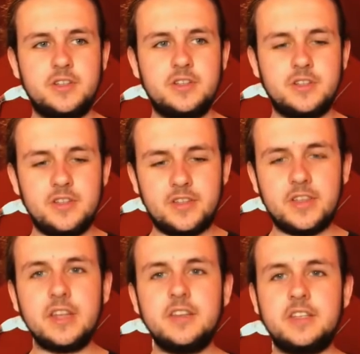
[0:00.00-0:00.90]
He
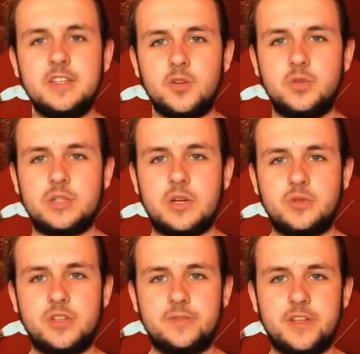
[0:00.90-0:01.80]
thinks he knows
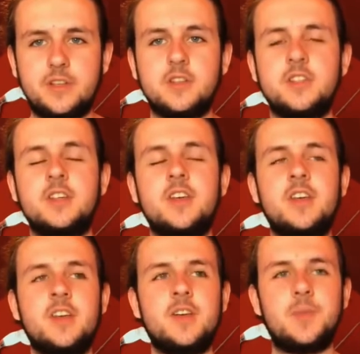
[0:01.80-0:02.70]
how she feels,
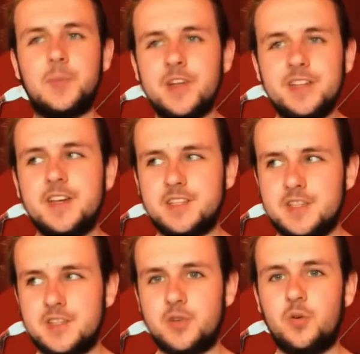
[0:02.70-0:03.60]
but he
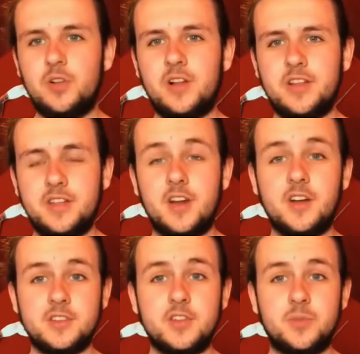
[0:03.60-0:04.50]
doesn't at all, and he
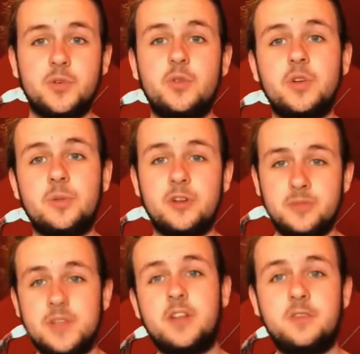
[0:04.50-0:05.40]
can't stop talking about
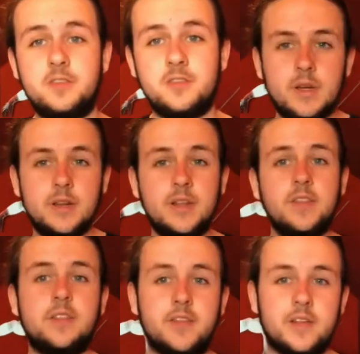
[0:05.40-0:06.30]
himself.
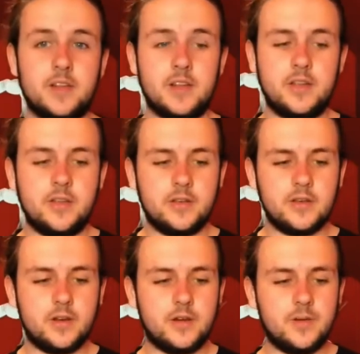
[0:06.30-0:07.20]
Another thing I like